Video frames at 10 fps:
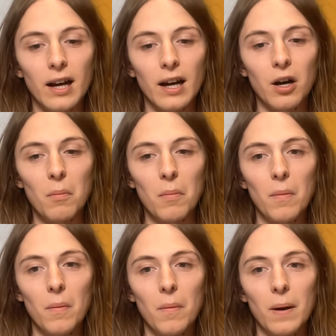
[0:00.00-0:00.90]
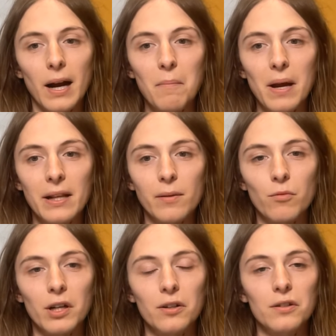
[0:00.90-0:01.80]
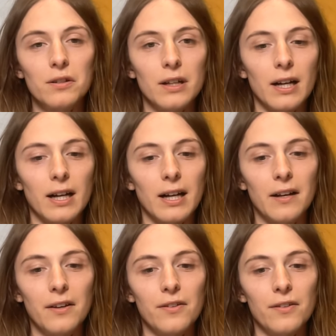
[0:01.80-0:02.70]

um, and make them real? And